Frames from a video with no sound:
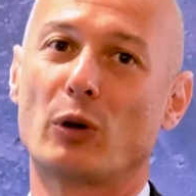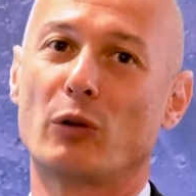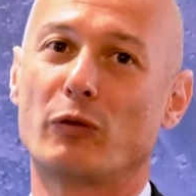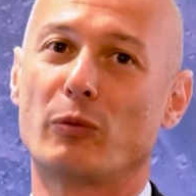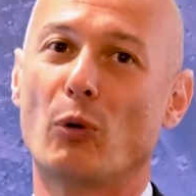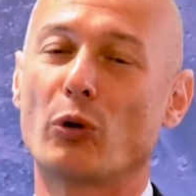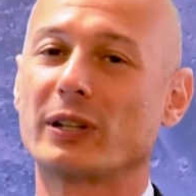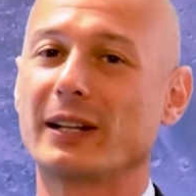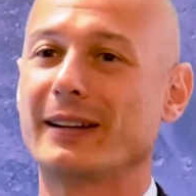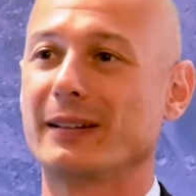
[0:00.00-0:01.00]
of more
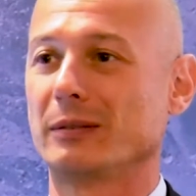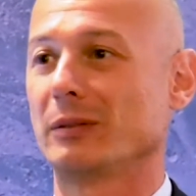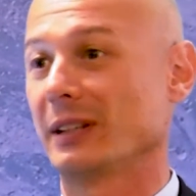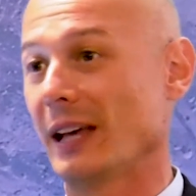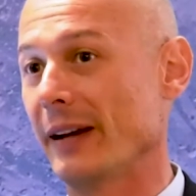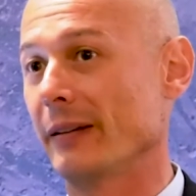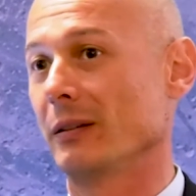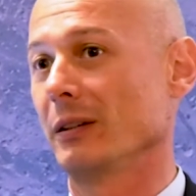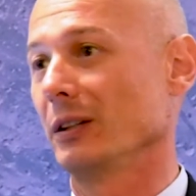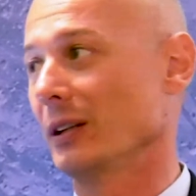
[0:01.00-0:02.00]
than 10
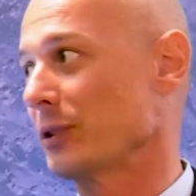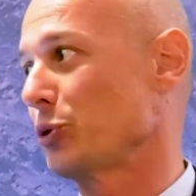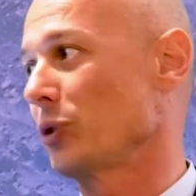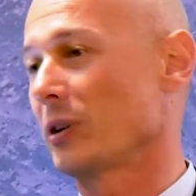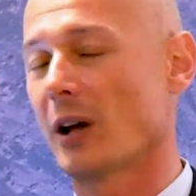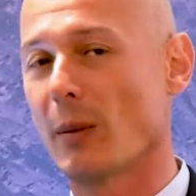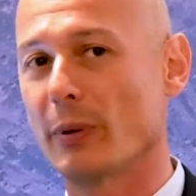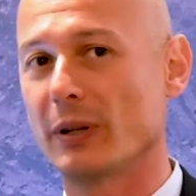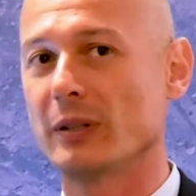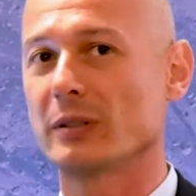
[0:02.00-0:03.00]
industrial
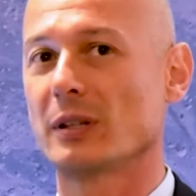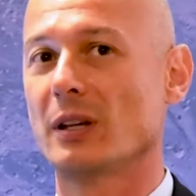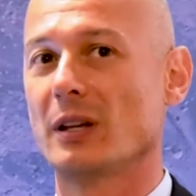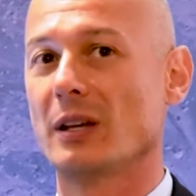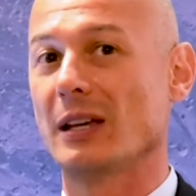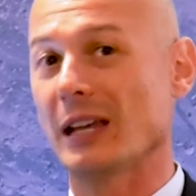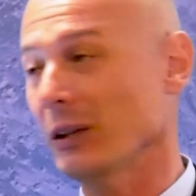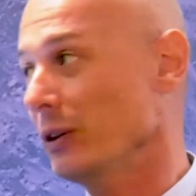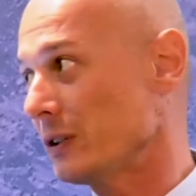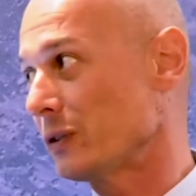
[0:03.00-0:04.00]
companies
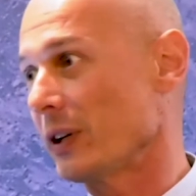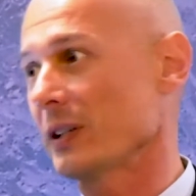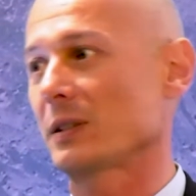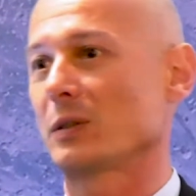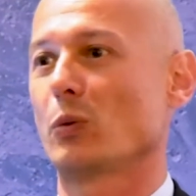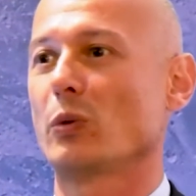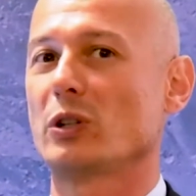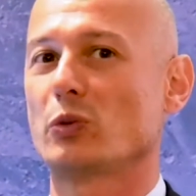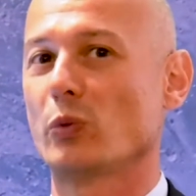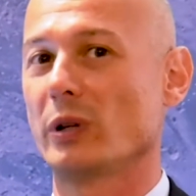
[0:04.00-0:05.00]
in distress,
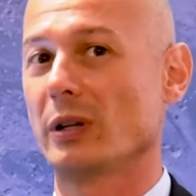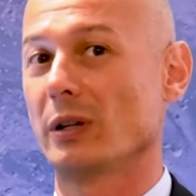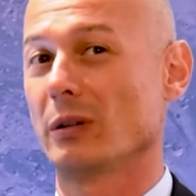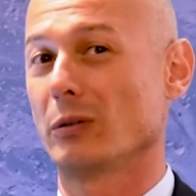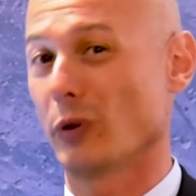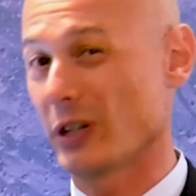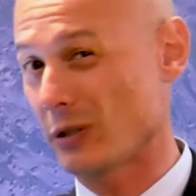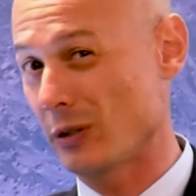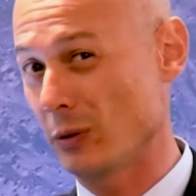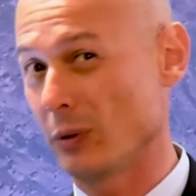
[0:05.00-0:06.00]
which we
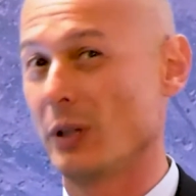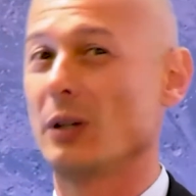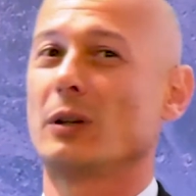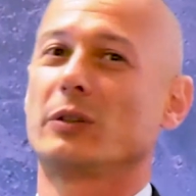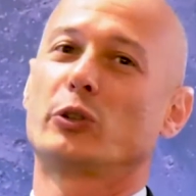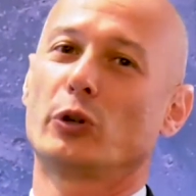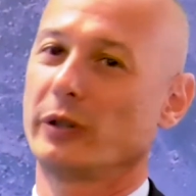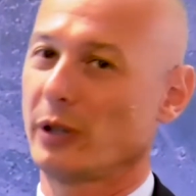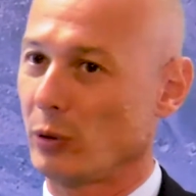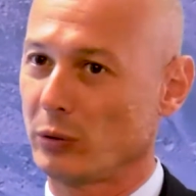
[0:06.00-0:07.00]
rescue, turn
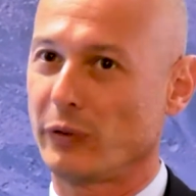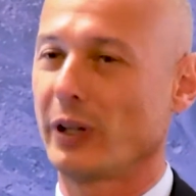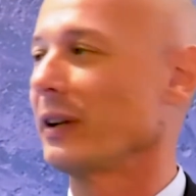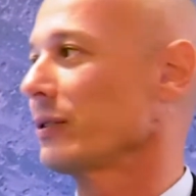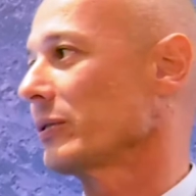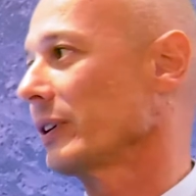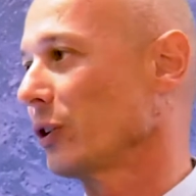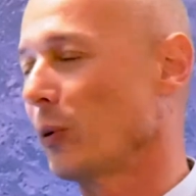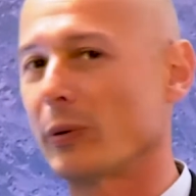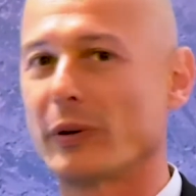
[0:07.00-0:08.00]
around financially
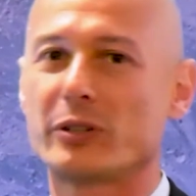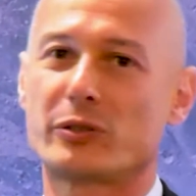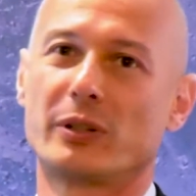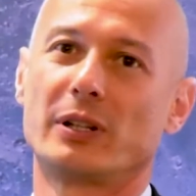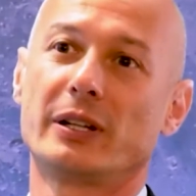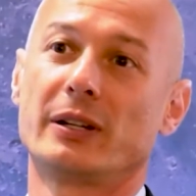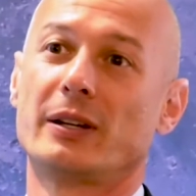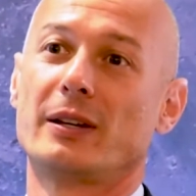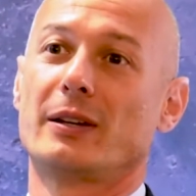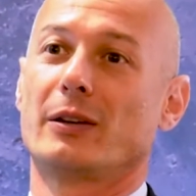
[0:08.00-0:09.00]
and operationally,
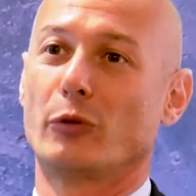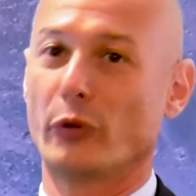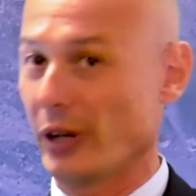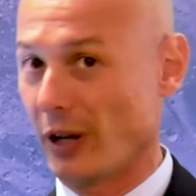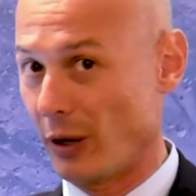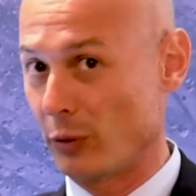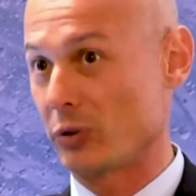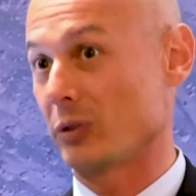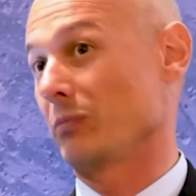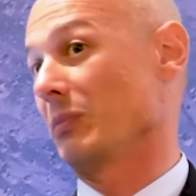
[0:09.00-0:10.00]

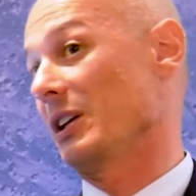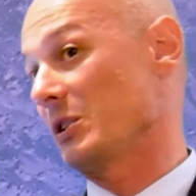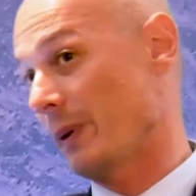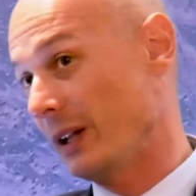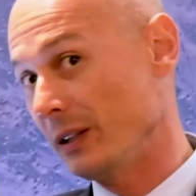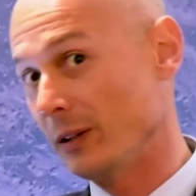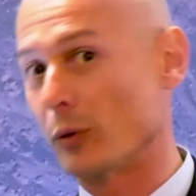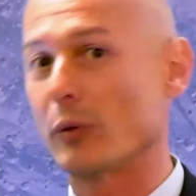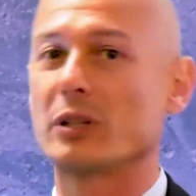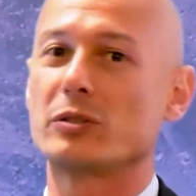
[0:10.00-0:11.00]
relaunch, expand in
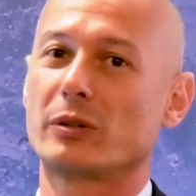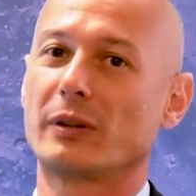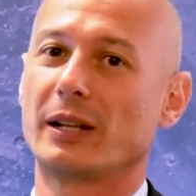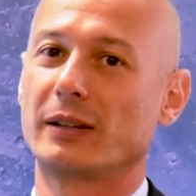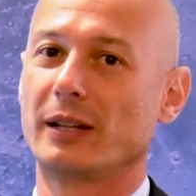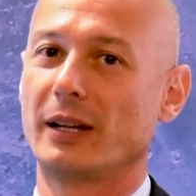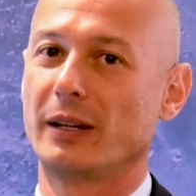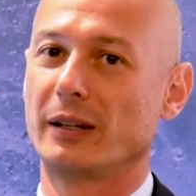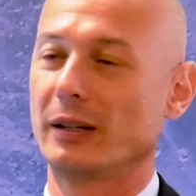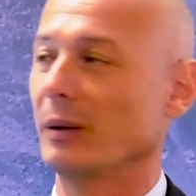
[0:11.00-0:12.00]
the region, and
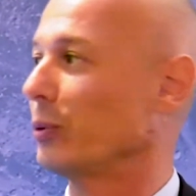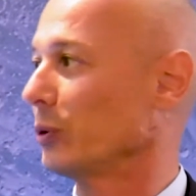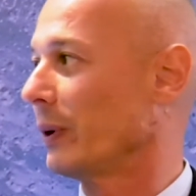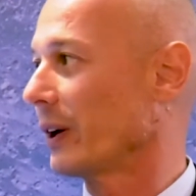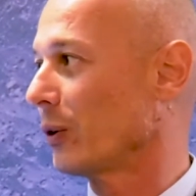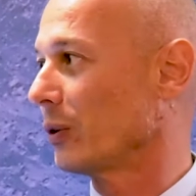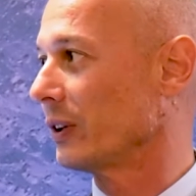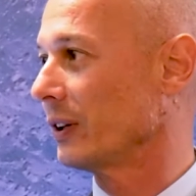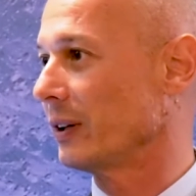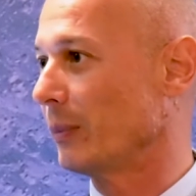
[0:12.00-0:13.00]
then put back on
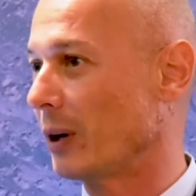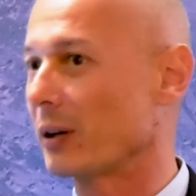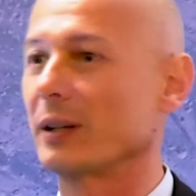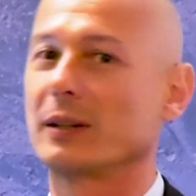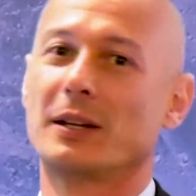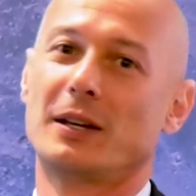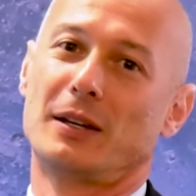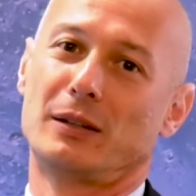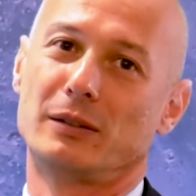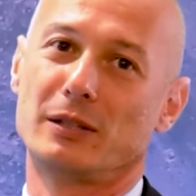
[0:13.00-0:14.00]
the market.
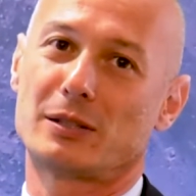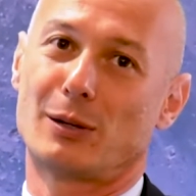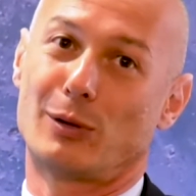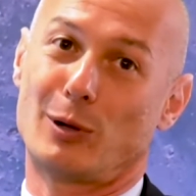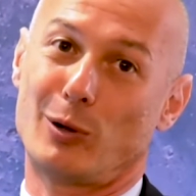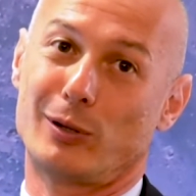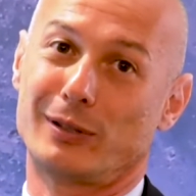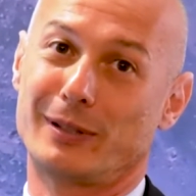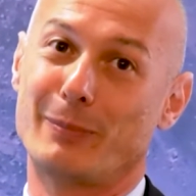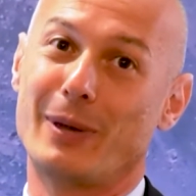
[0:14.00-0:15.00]
These
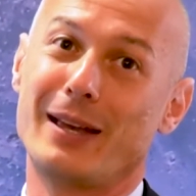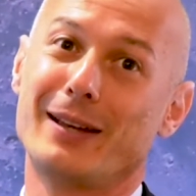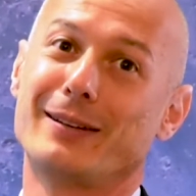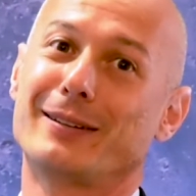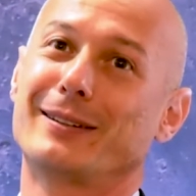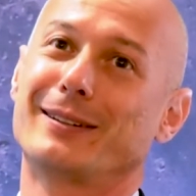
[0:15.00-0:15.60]
are the main